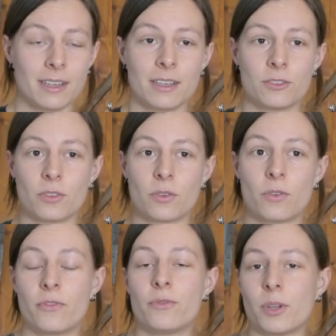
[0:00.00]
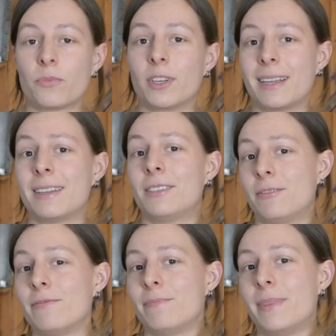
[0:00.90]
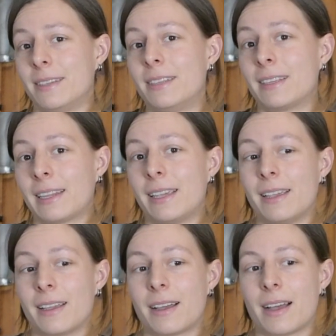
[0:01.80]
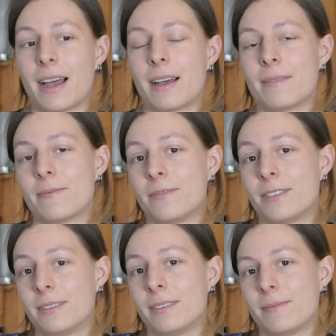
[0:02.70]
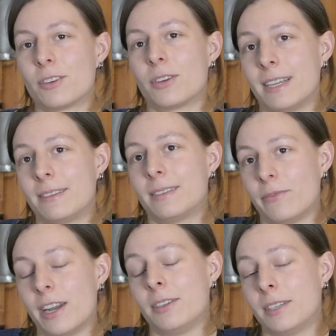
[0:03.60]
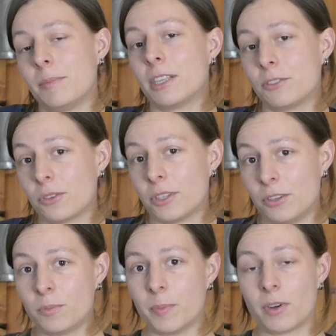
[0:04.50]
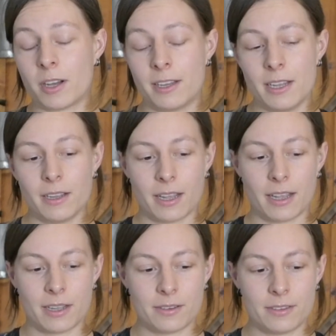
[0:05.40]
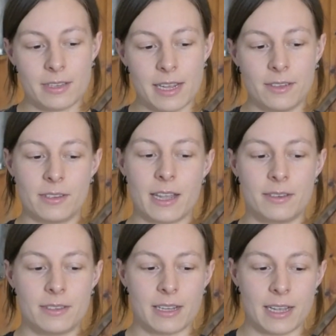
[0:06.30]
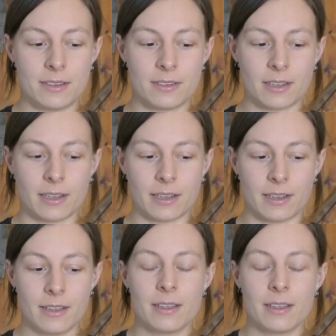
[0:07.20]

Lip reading: so something that is basically or is very similar to a human body, and they said that